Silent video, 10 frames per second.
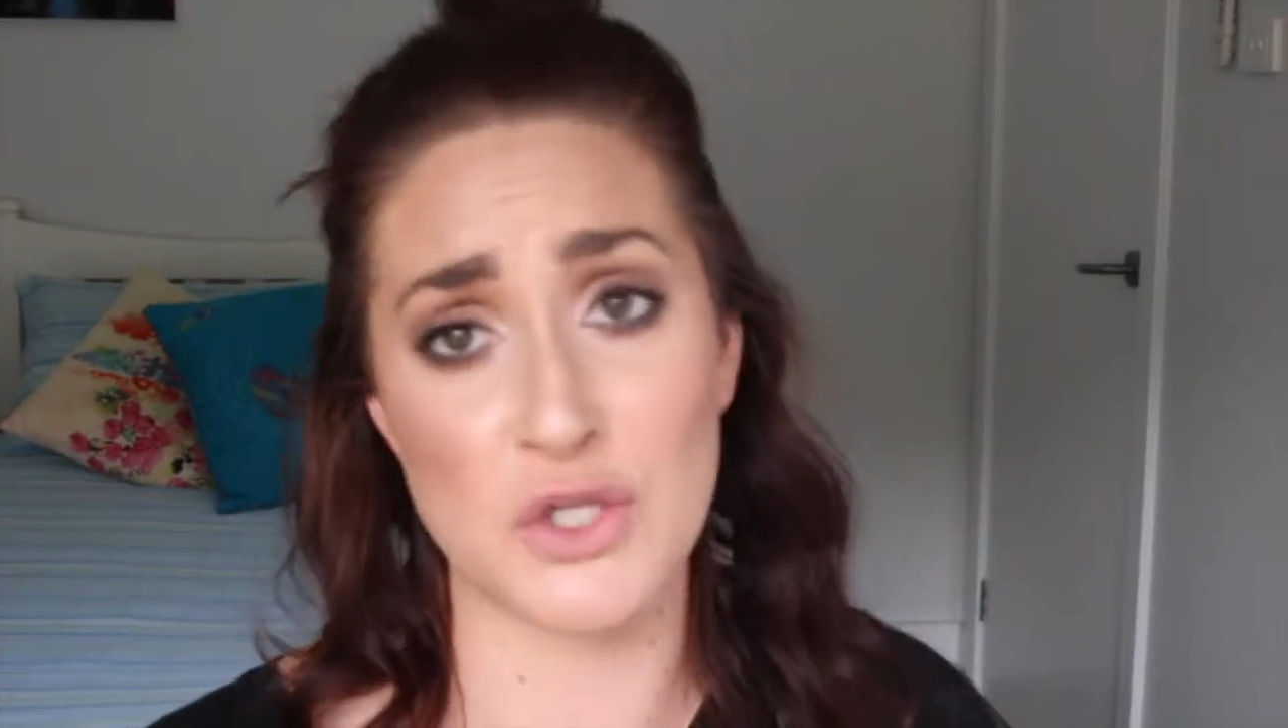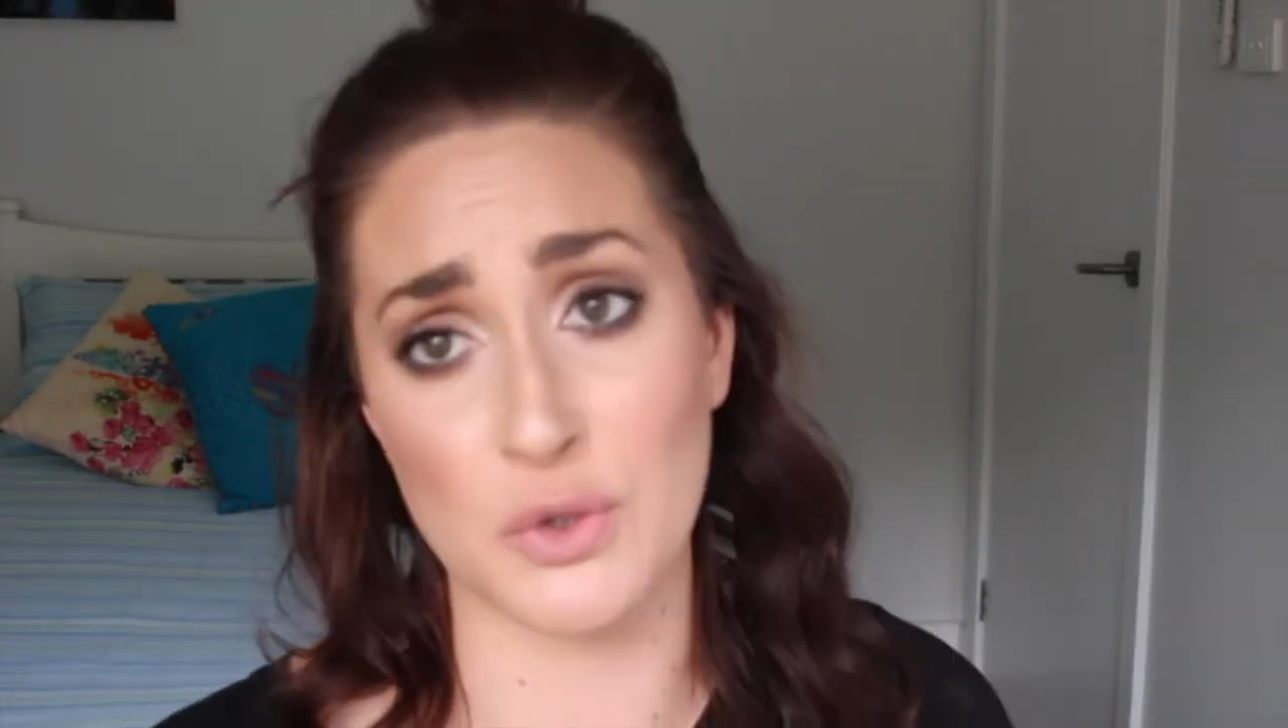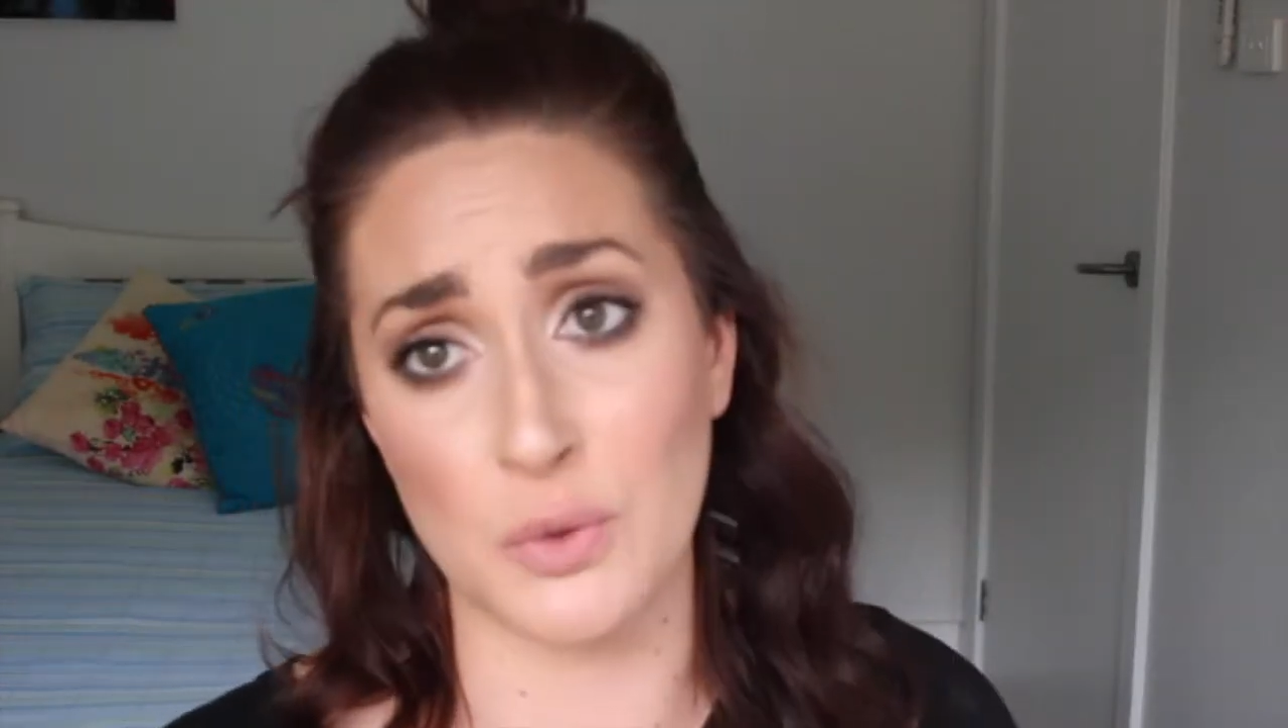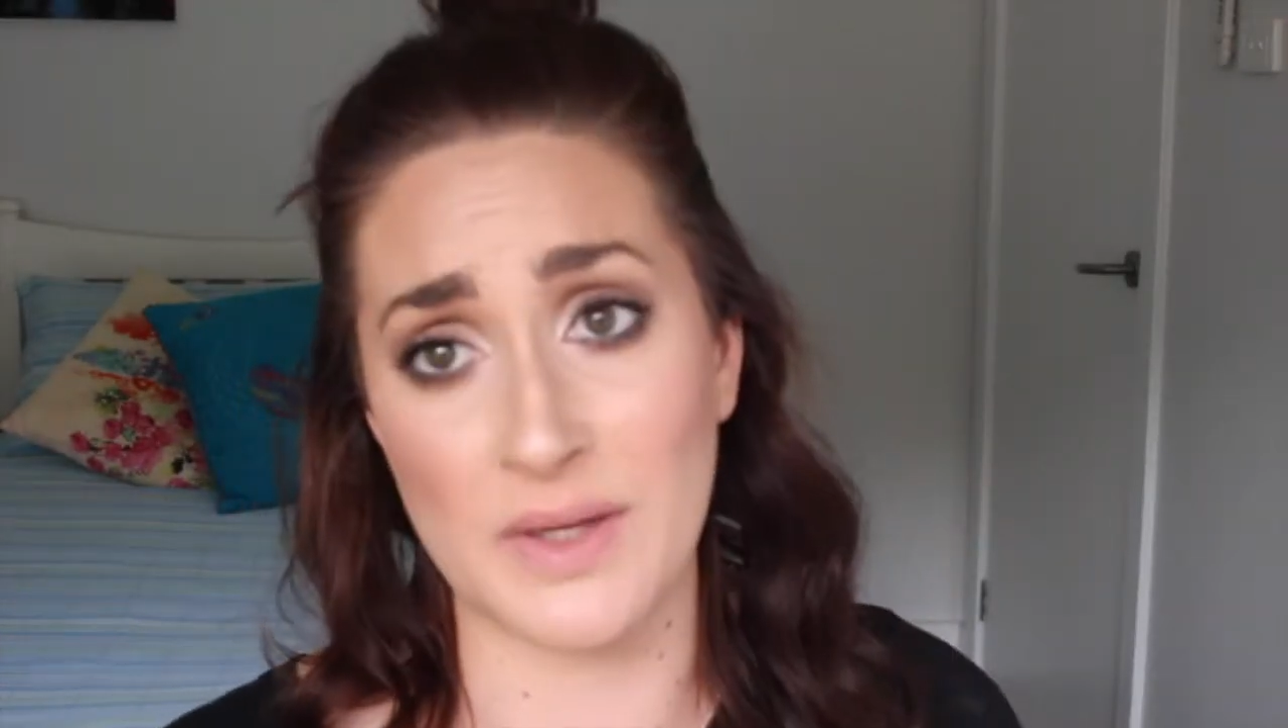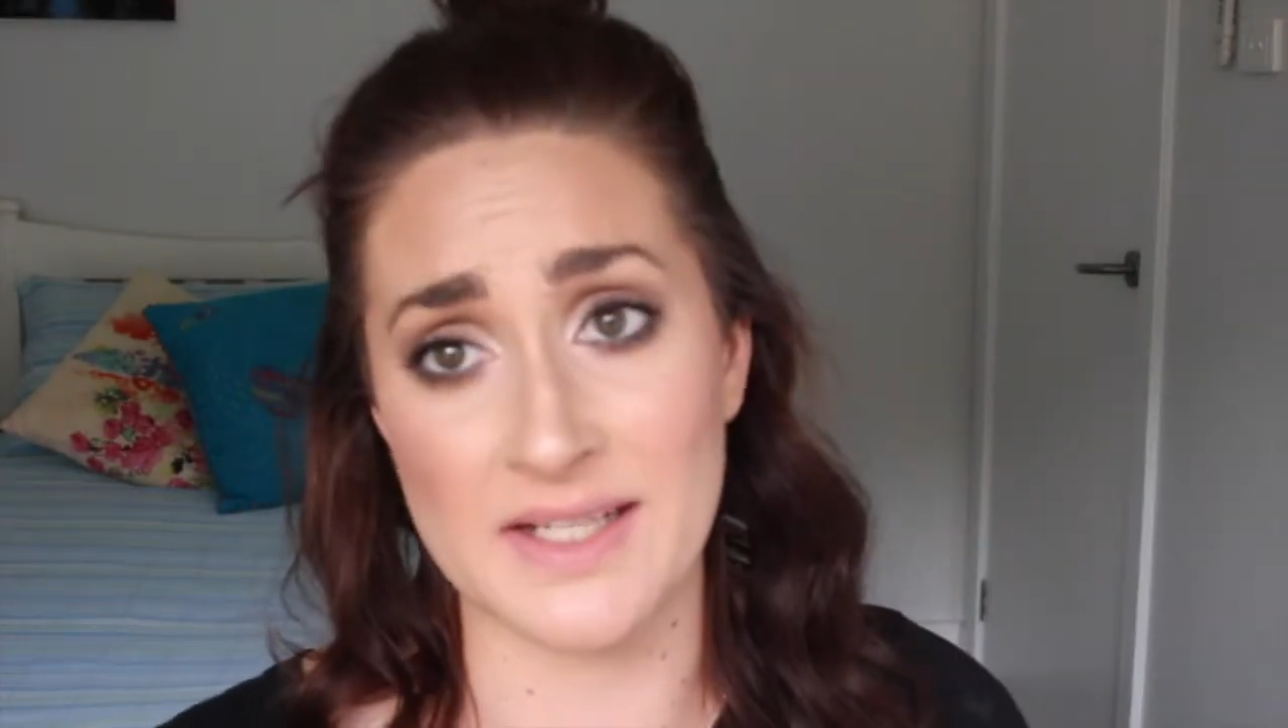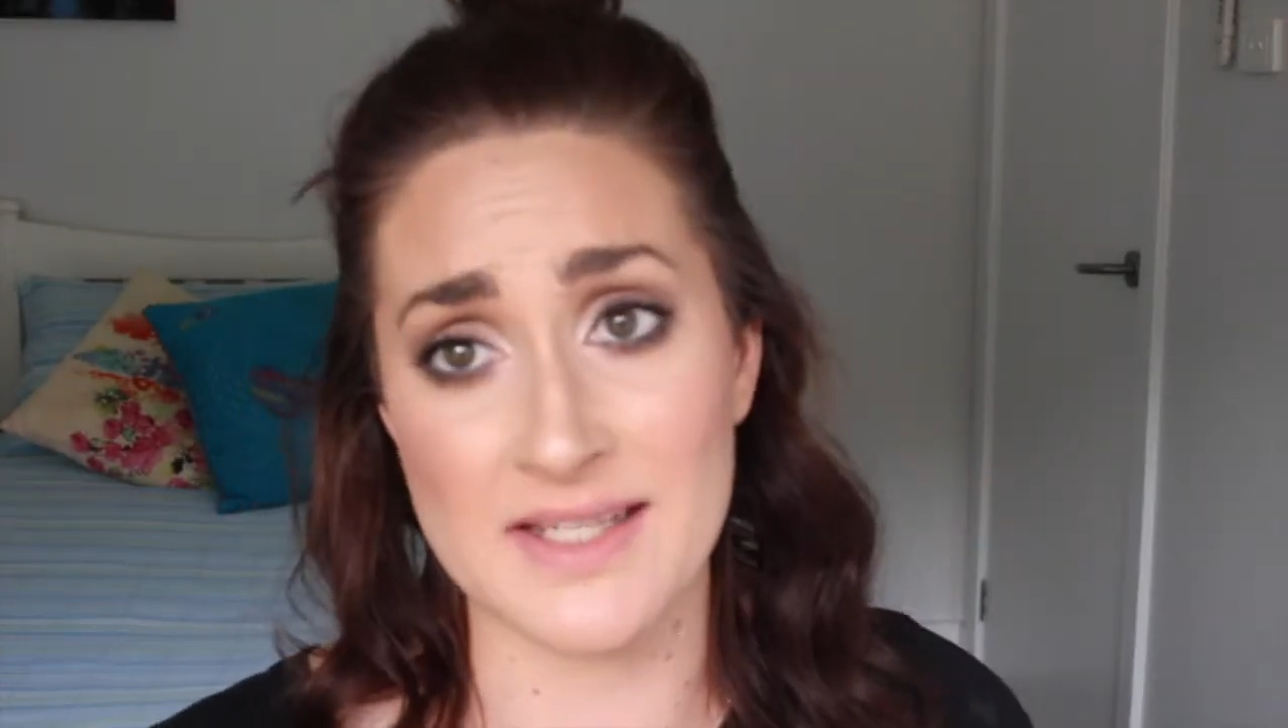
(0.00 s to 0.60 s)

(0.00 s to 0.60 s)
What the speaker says: sure where to